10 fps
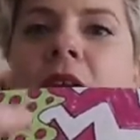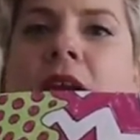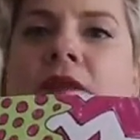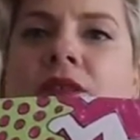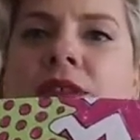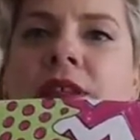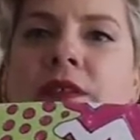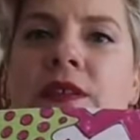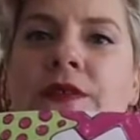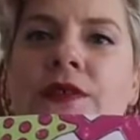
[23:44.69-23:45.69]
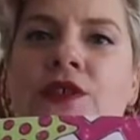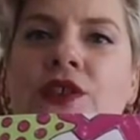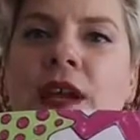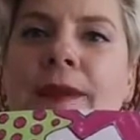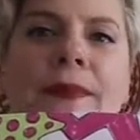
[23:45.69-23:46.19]
every single different
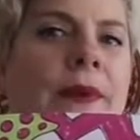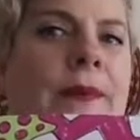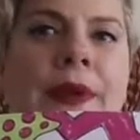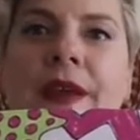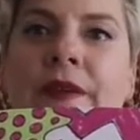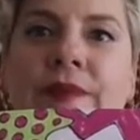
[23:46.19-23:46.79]
shape be a